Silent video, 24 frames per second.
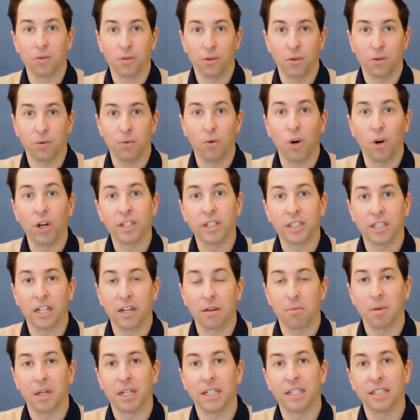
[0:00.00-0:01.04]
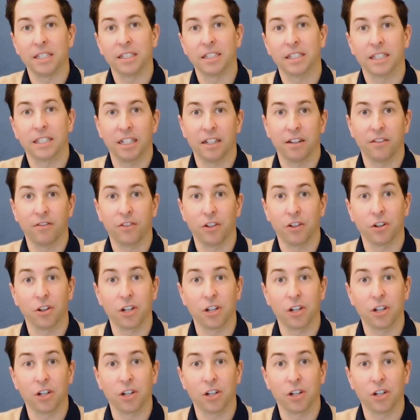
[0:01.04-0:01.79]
The one type is if you're